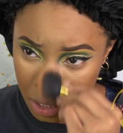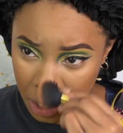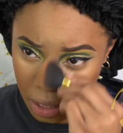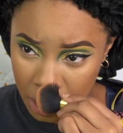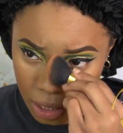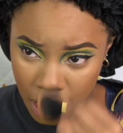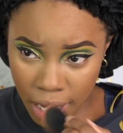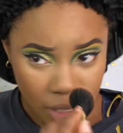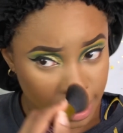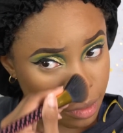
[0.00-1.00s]
The
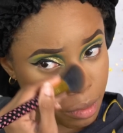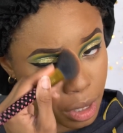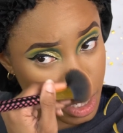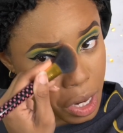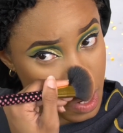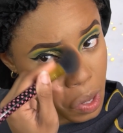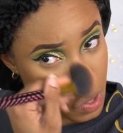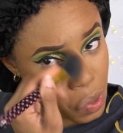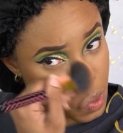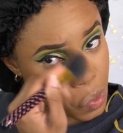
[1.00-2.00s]
sides of my
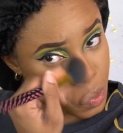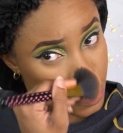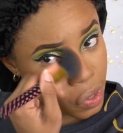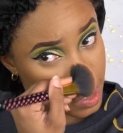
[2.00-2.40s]
nose.